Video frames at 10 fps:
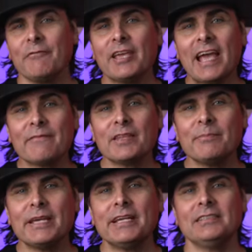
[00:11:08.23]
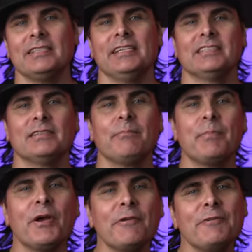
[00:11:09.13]
If you have the means, it's the
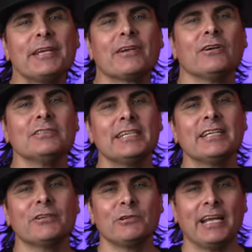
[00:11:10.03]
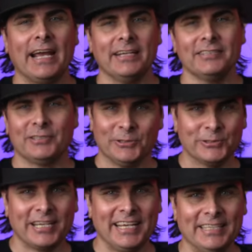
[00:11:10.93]
perfect content creator's
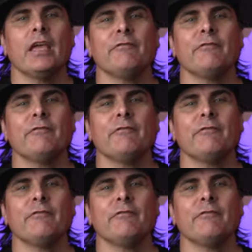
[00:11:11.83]
toolkit.